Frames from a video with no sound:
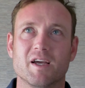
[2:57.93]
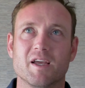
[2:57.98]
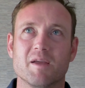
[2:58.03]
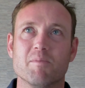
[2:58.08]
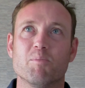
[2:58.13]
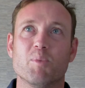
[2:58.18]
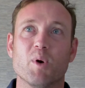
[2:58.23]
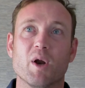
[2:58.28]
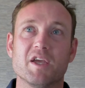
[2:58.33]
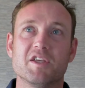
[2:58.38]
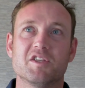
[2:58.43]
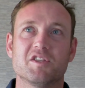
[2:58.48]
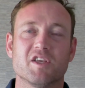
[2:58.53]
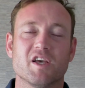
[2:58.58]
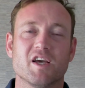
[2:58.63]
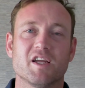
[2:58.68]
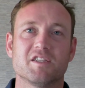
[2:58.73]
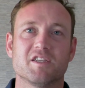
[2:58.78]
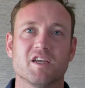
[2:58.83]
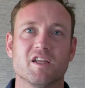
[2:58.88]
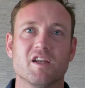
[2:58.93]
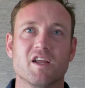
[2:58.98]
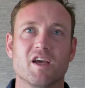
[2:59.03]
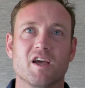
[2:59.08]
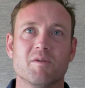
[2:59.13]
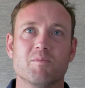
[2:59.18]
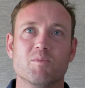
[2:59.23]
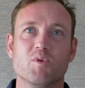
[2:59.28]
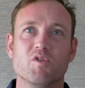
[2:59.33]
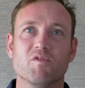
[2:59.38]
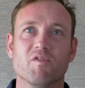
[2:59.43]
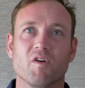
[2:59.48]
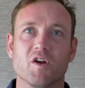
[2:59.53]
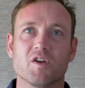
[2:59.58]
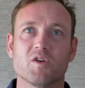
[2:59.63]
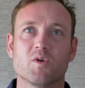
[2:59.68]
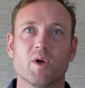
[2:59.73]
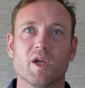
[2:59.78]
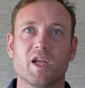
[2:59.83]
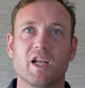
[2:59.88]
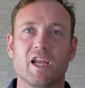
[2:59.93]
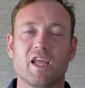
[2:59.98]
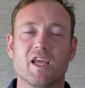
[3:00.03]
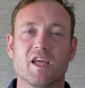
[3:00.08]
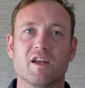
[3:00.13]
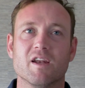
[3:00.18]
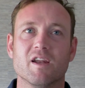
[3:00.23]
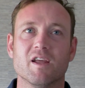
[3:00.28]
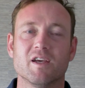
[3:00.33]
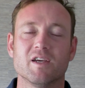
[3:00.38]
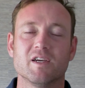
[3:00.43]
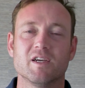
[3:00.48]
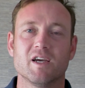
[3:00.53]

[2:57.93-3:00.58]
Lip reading: embrace that and move on quickly, and